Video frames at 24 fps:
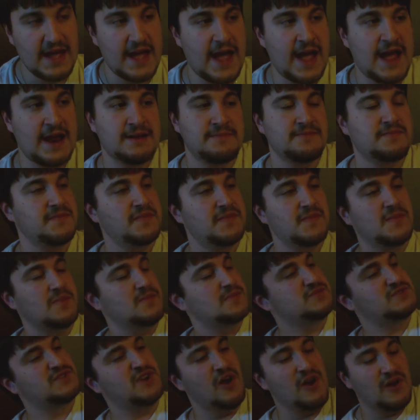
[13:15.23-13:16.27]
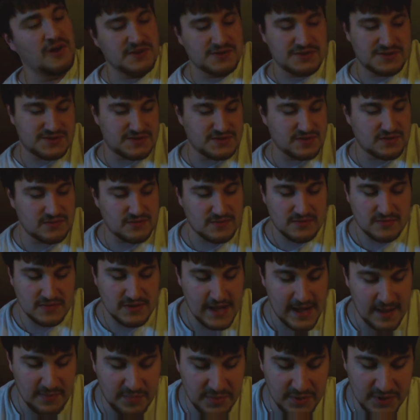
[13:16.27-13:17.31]
And Charles
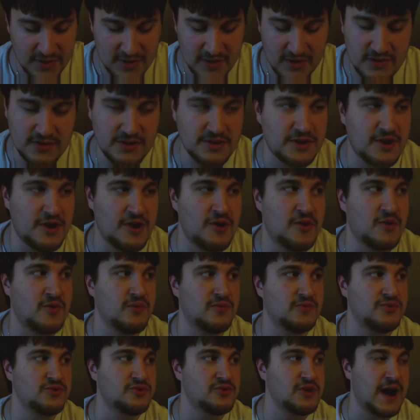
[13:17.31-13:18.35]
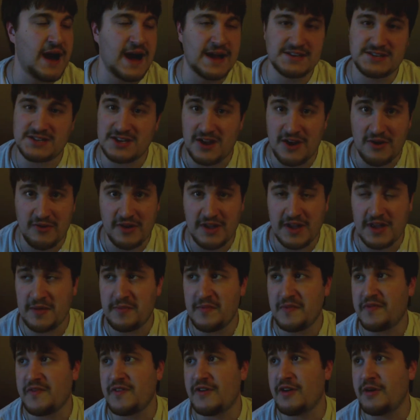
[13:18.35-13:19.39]
Napier, you know, you guys know
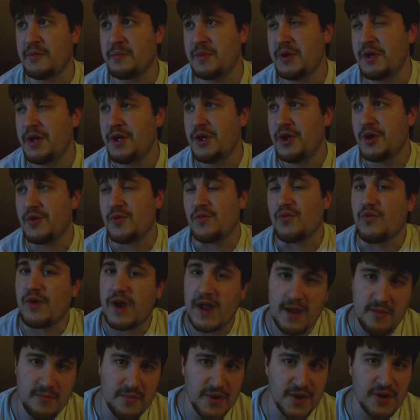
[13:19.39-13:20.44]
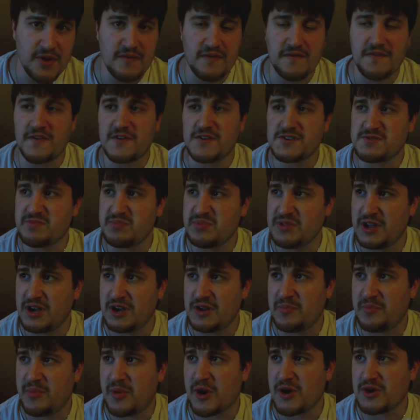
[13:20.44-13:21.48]
him from Rambo First
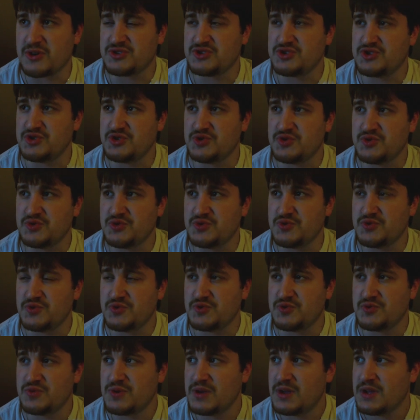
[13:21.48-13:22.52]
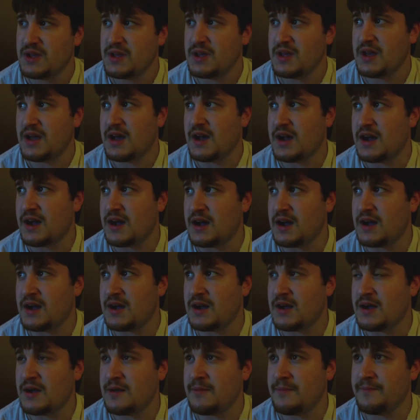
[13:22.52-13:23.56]
Blood Part 2.
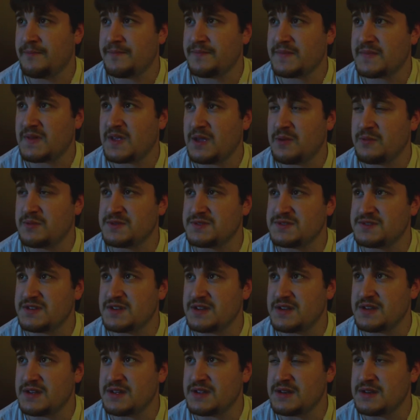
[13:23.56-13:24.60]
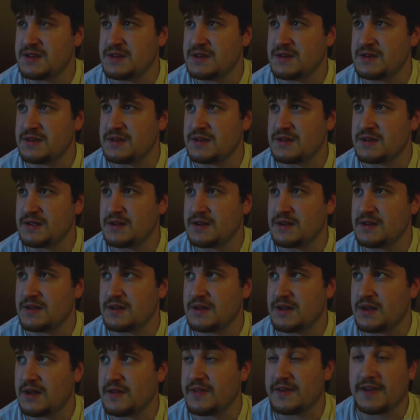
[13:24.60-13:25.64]
Um, he was in
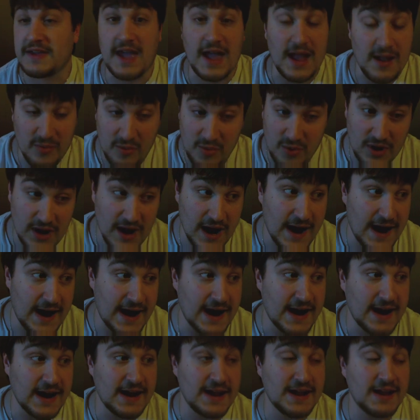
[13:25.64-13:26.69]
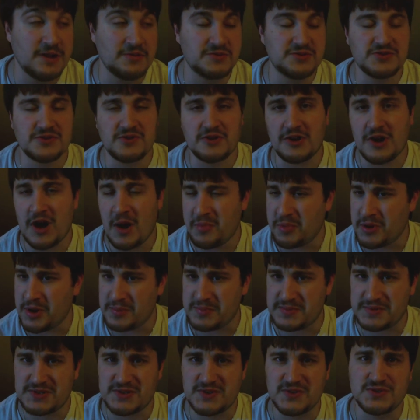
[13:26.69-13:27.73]
the Cable Guy. He was on a couple
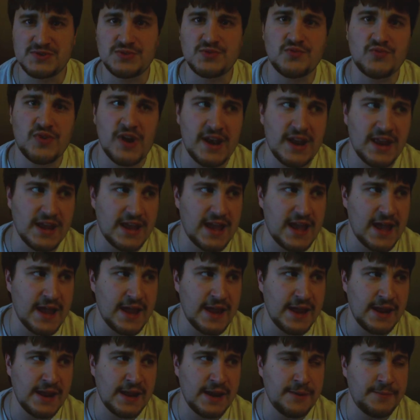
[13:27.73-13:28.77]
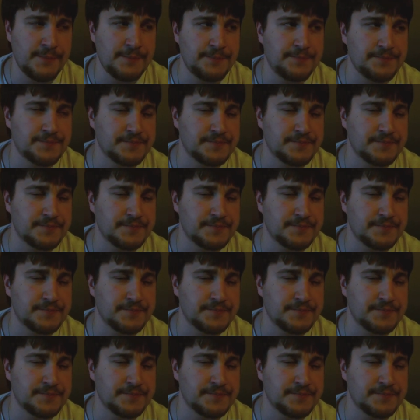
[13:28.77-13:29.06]
episodes of Renegade.